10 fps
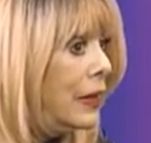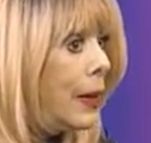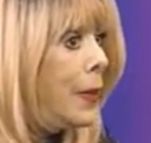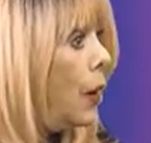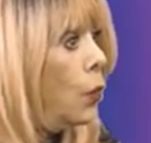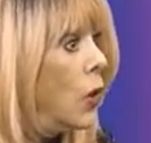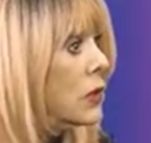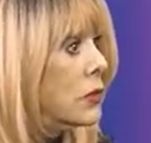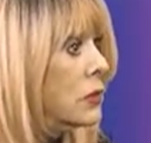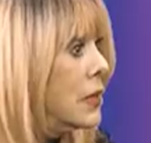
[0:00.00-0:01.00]
about
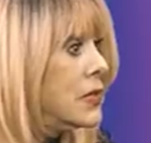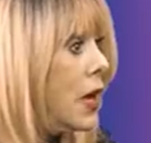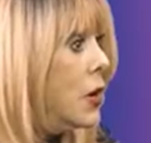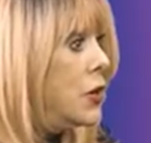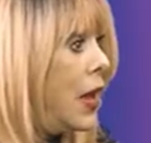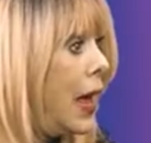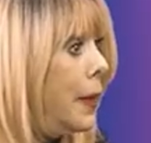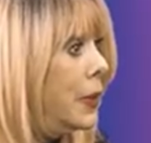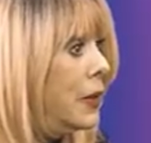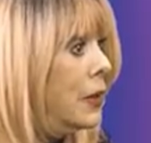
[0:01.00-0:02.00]
what is going to
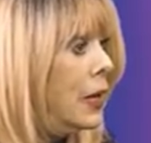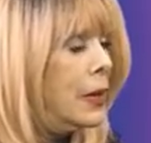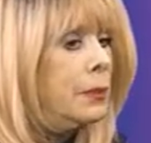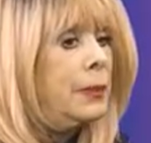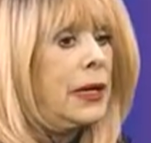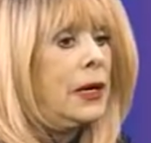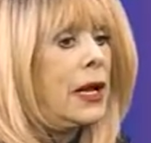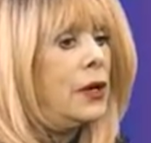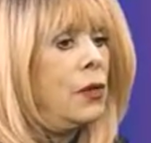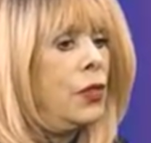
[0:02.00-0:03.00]
happen, but
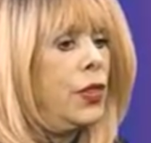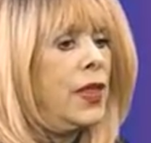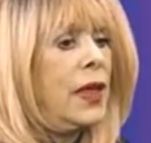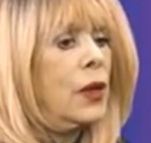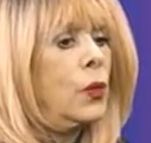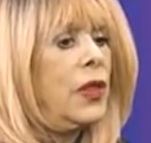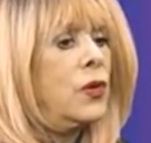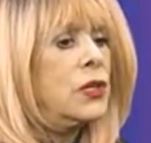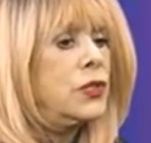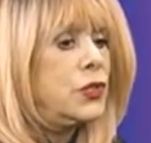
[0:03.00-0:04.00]
I don't think
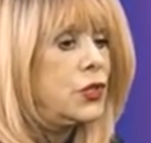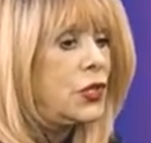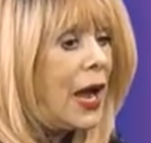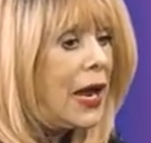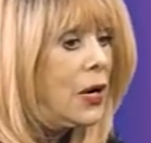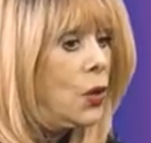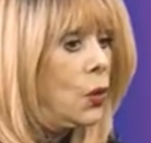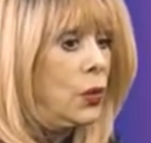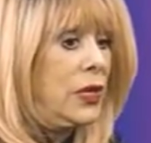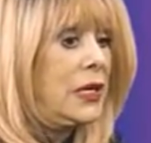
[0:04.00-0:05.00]
whether it's
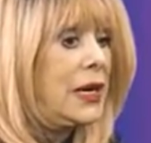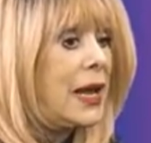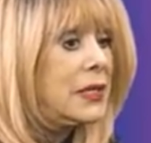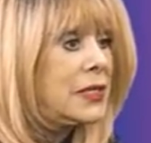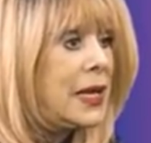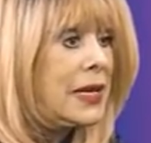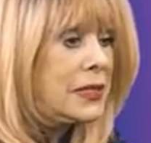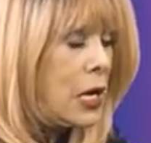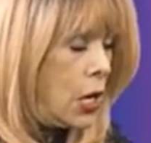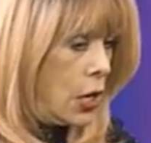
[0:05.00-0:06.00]
China or the United
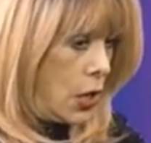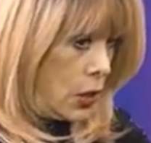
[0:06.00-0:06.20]
States,